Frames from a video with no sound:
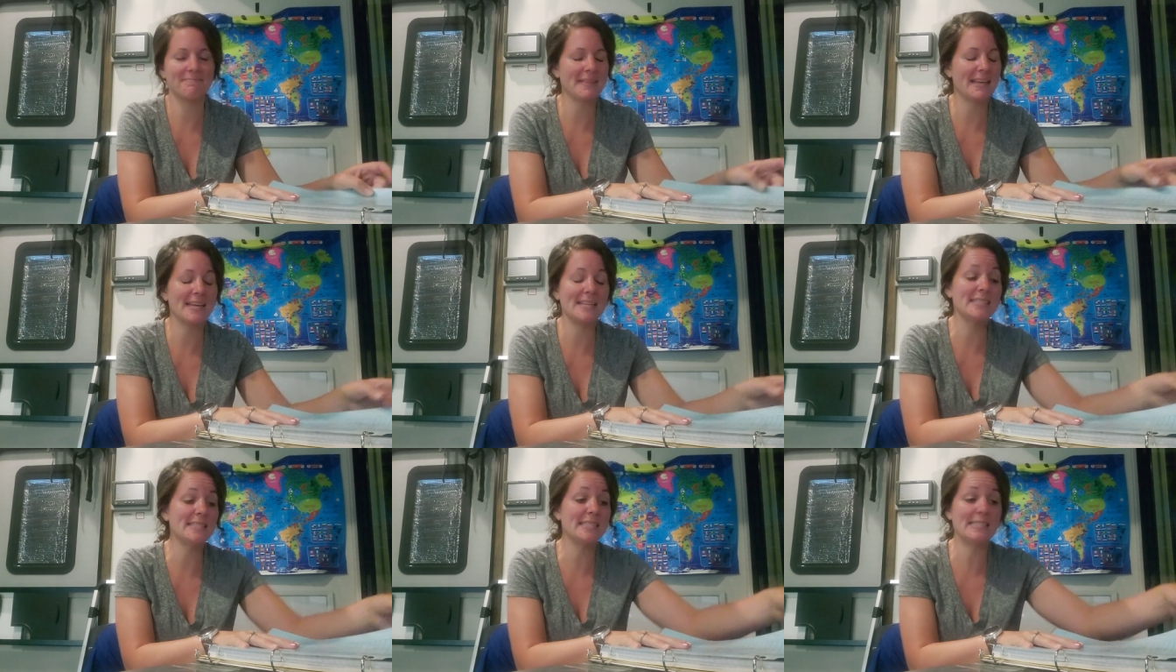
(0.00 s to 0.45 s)

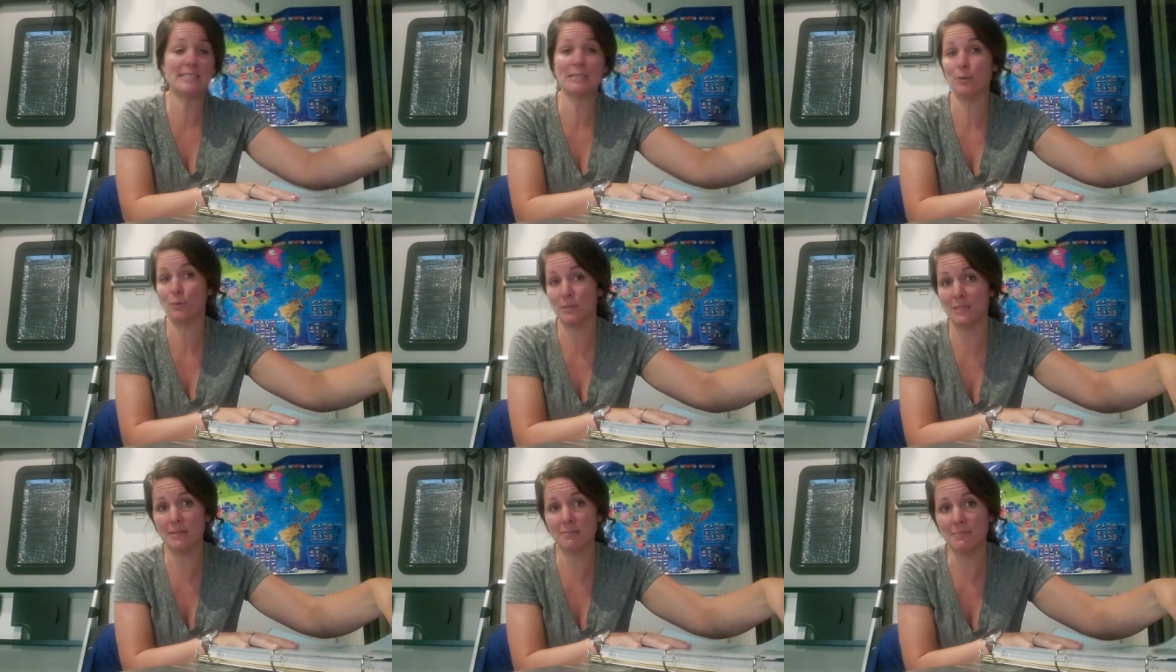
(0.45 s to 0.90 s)

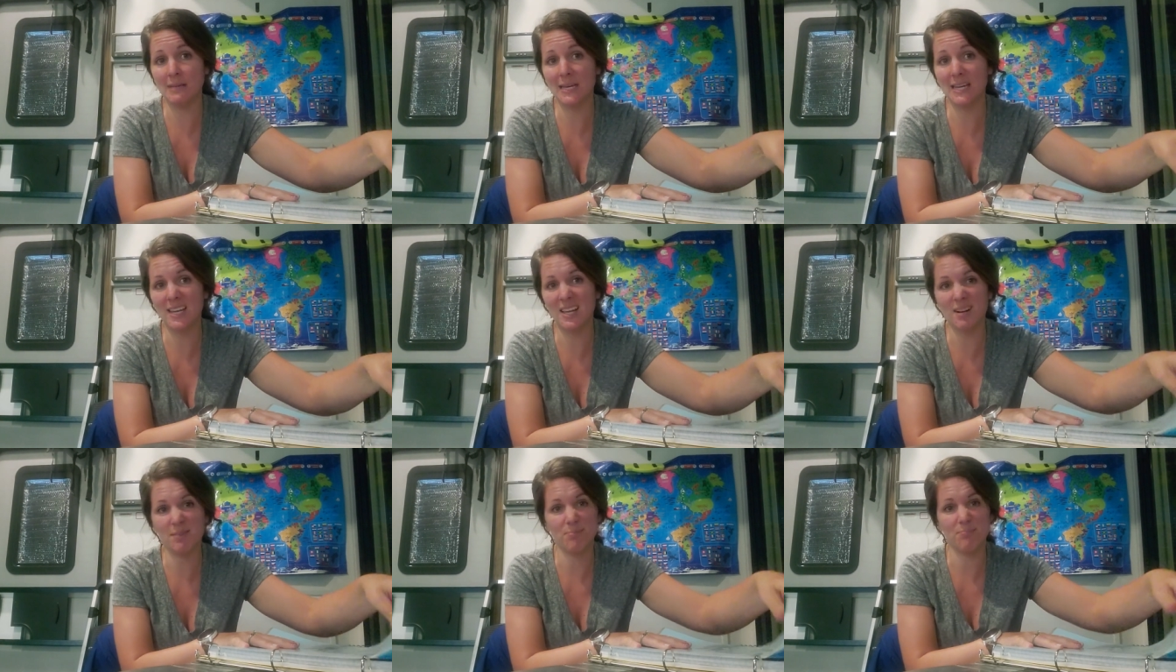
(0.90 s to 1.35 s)
instilled in
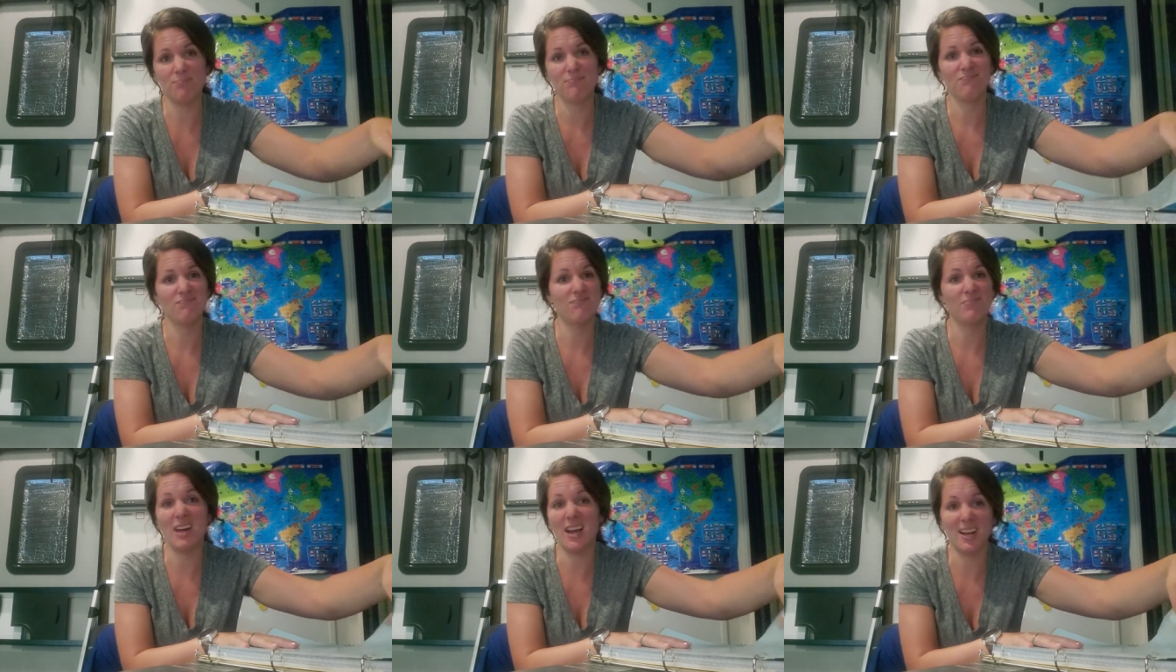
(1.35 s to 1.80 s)
me, and I'm
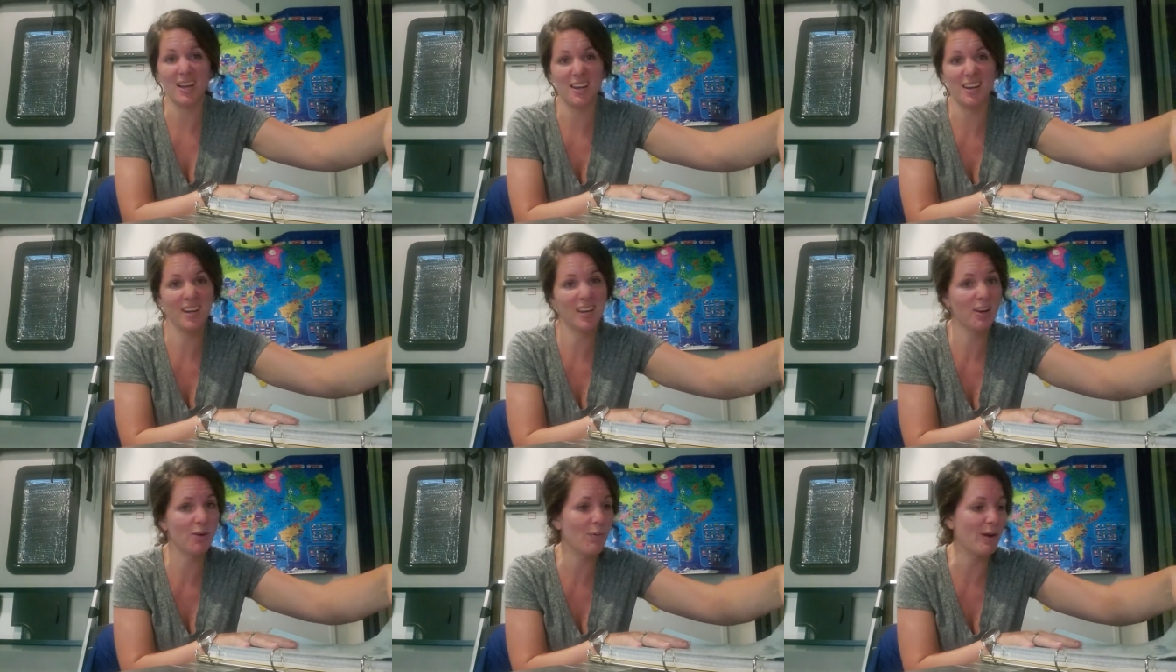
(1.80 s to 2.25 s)
not going
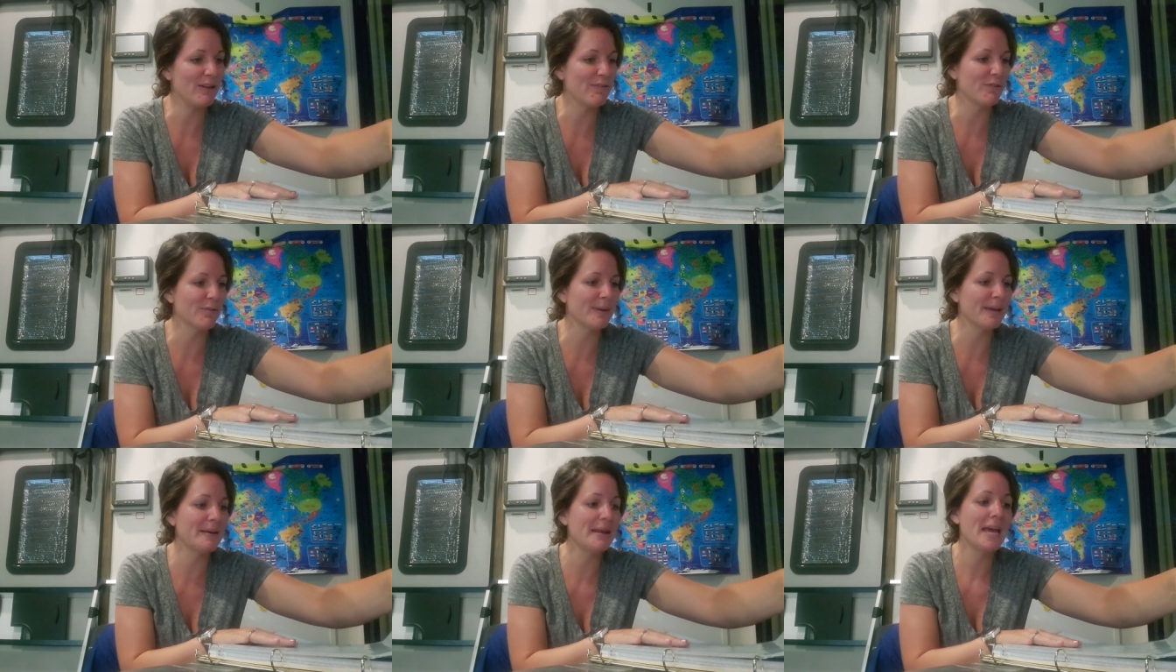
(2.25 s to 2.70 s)
to get away
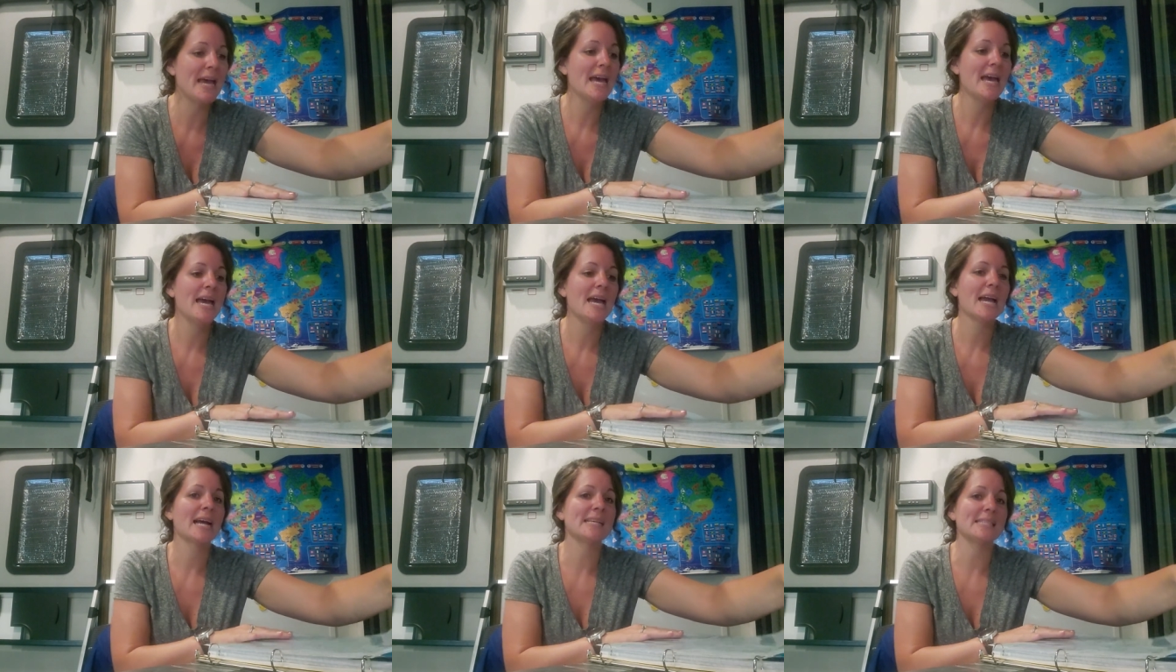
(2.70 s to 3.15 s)
from it
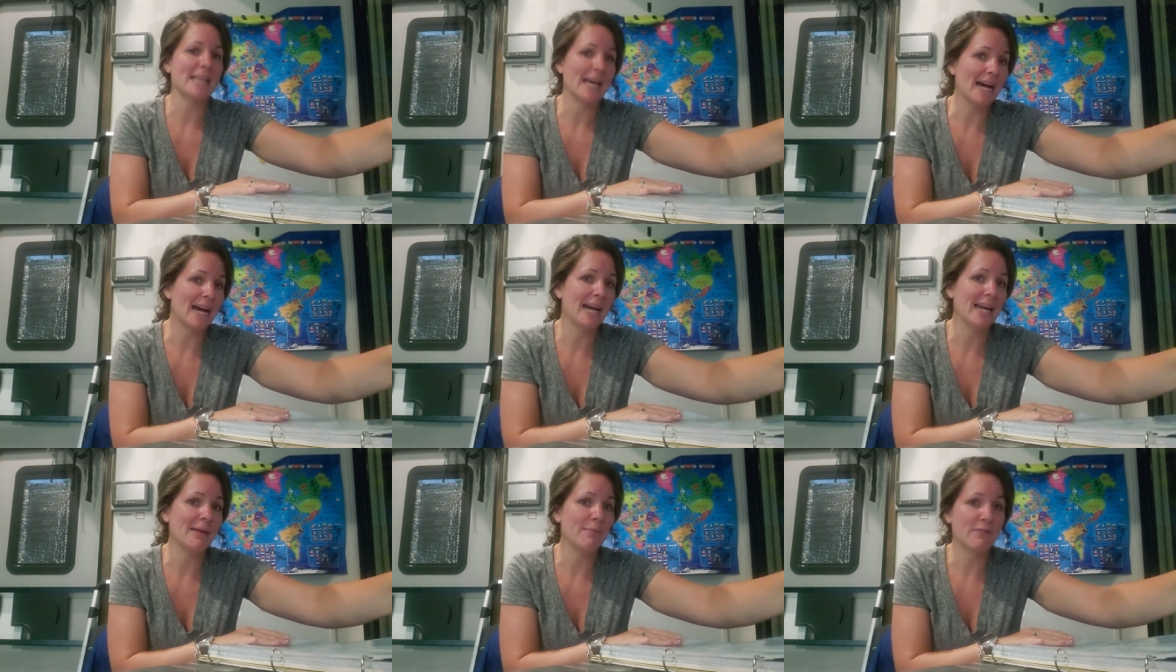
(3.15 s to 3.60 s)
because
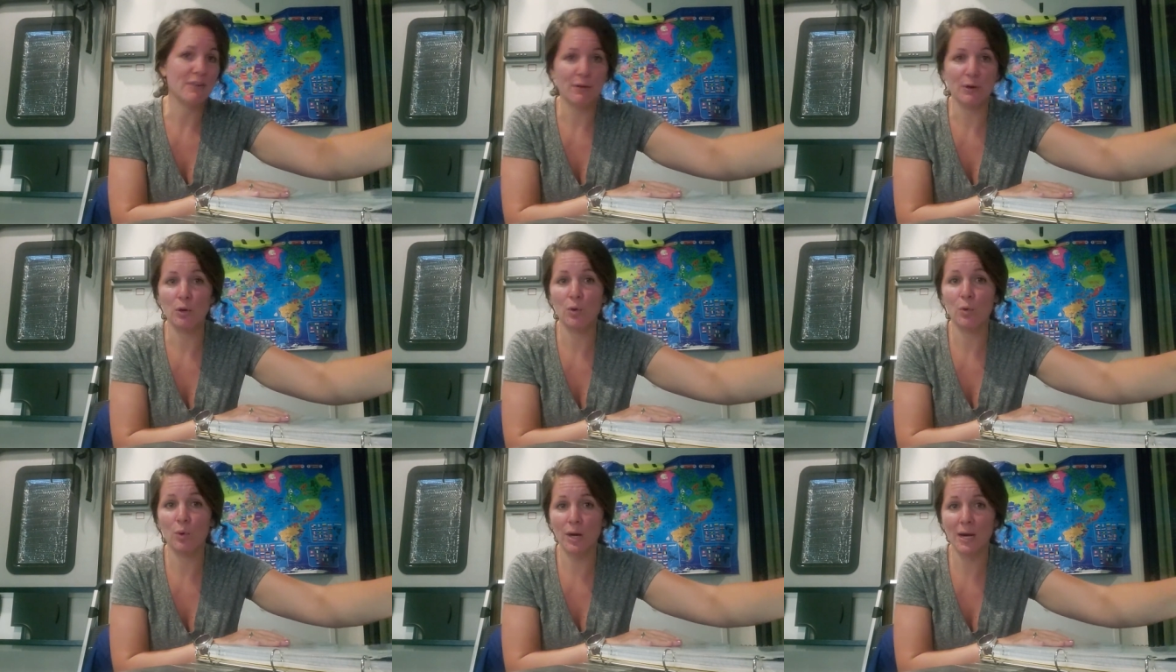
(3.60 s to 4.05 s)
I am
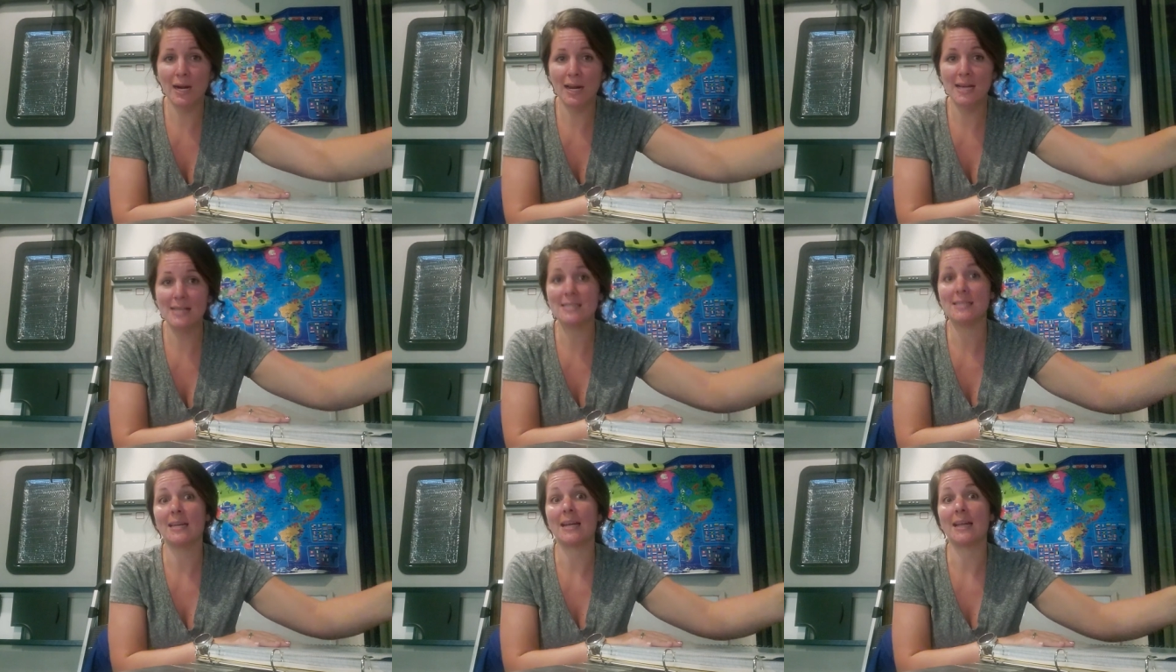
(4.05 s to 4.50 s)
very
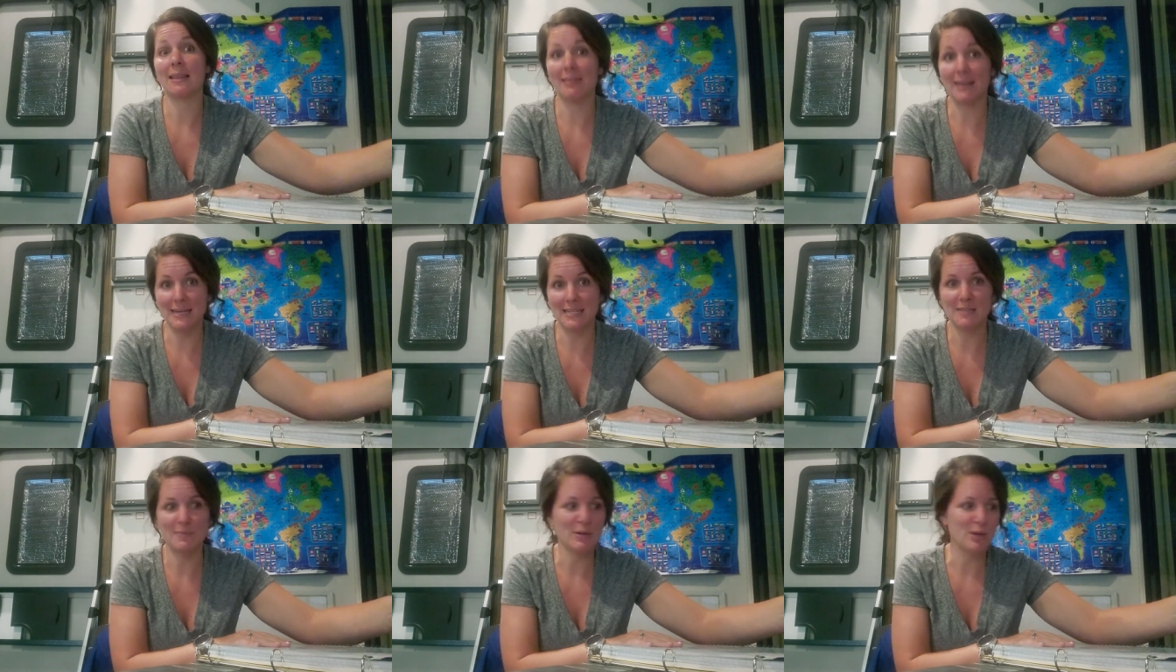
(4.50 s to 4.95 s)
organized and I
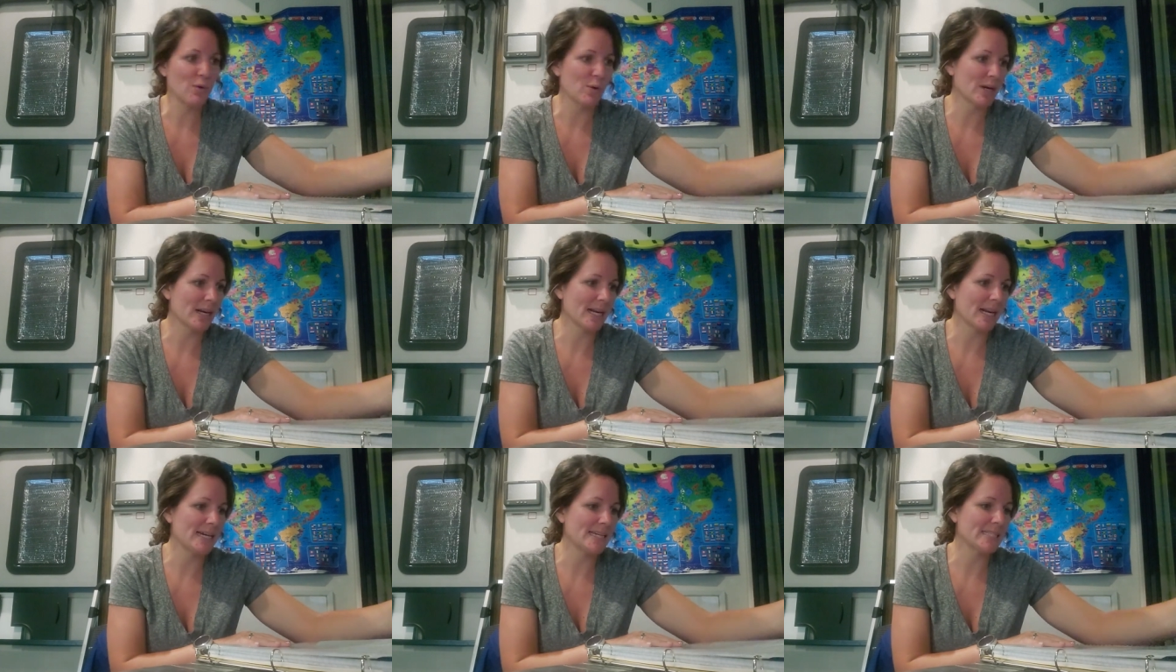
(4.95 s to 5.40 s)
like to be
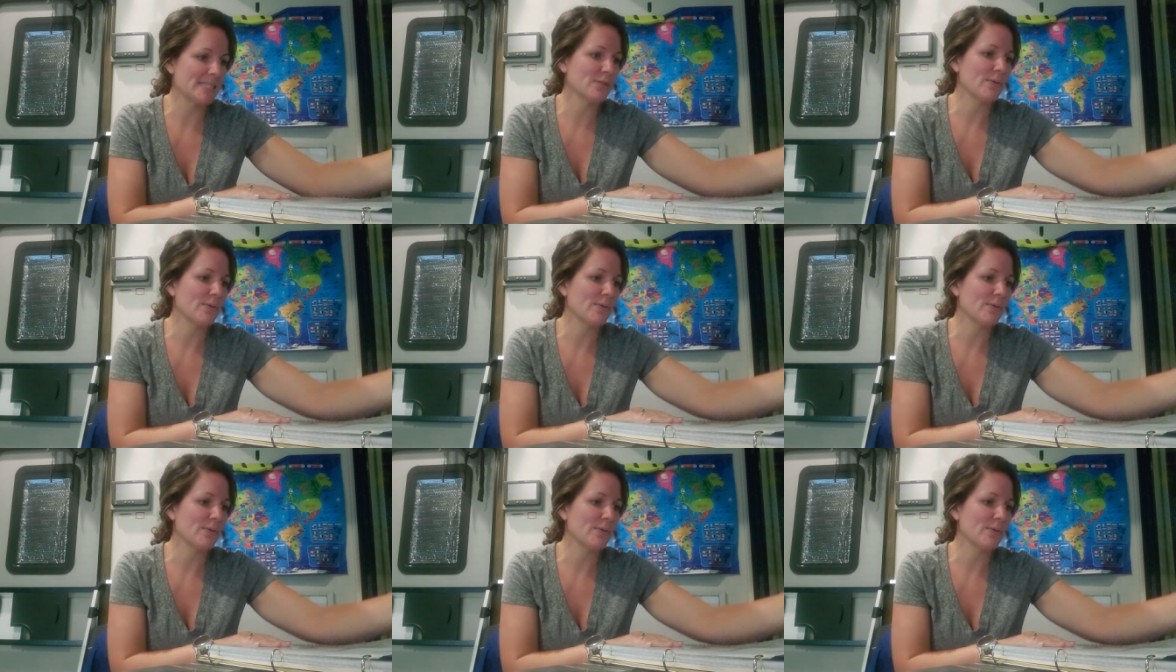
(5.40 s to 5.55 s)
organized.